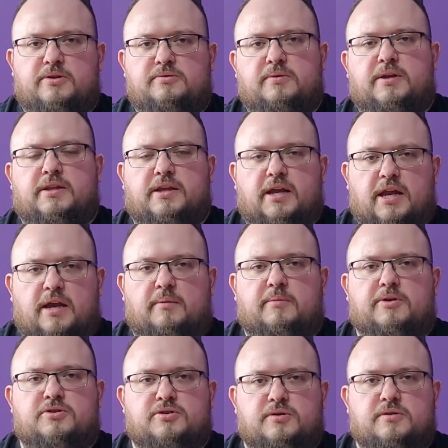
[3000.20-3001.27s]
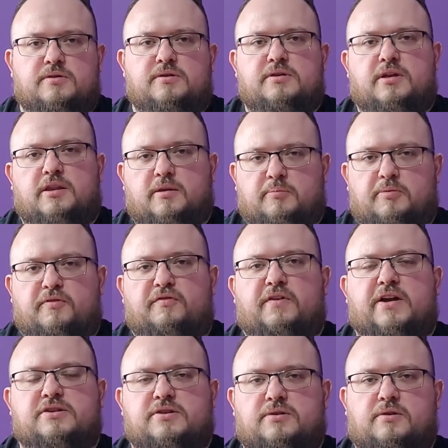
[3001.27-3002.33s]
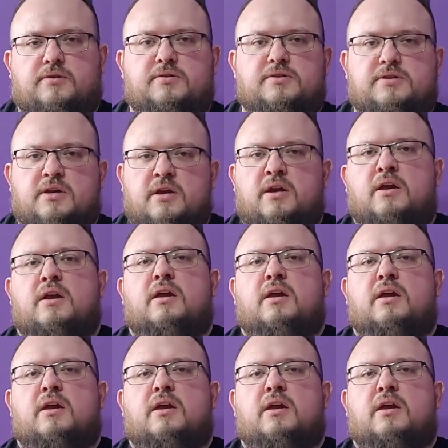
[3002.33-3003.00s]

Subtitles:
between the amateurs and the professionals,